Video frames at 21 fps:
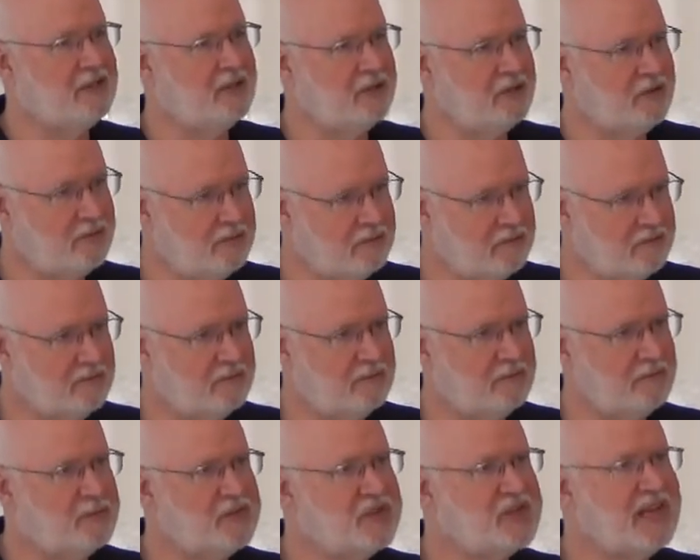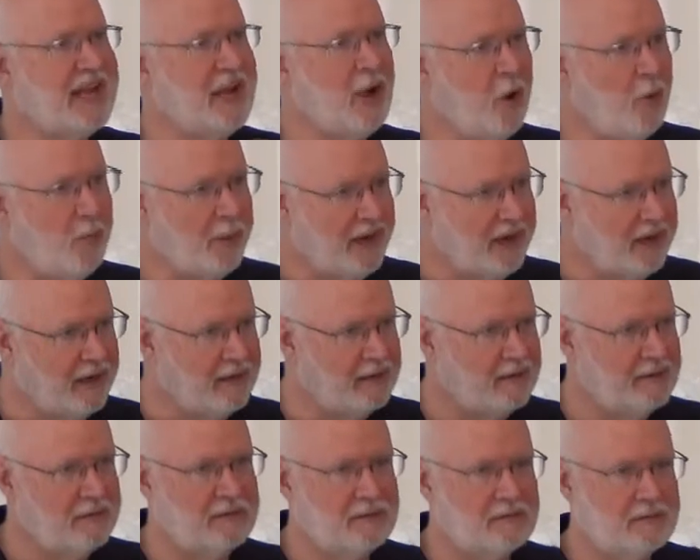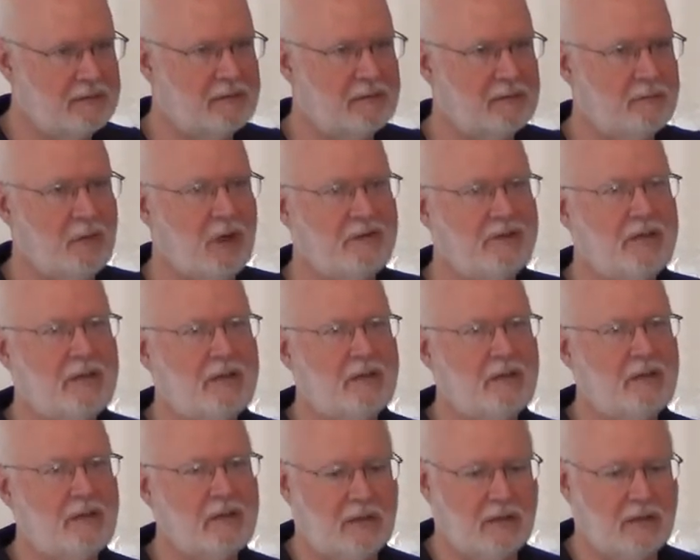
to stay open. Martin?